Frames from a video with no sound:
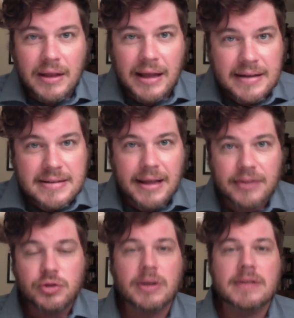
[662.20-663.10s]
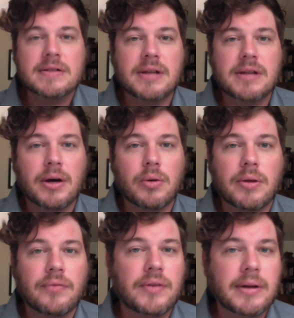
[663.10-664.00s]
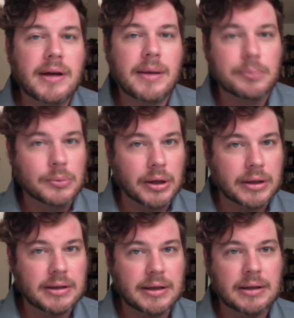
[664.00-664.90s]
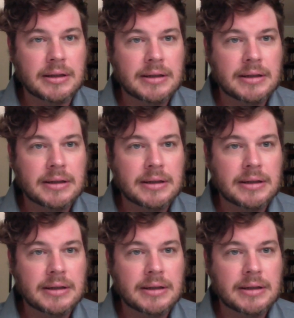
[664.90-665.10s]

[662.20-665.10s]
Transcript: things that you can sell with affiliate marketing.